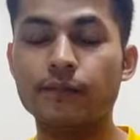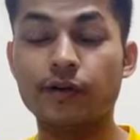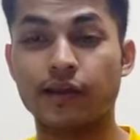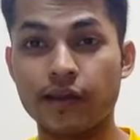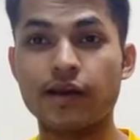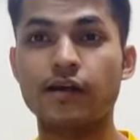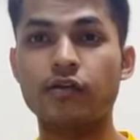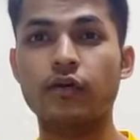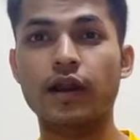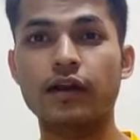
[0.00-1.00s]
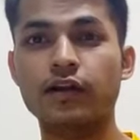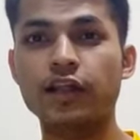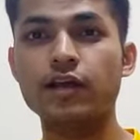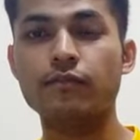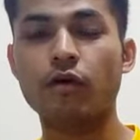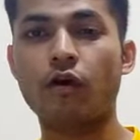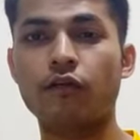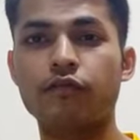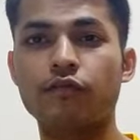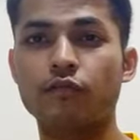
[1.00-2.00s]
But here you get a team
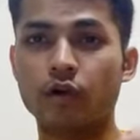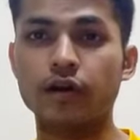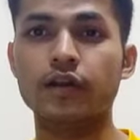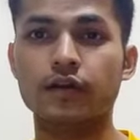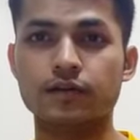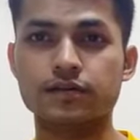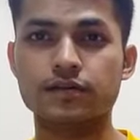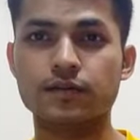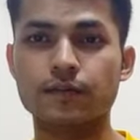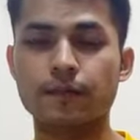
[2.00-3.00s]
of volunteers.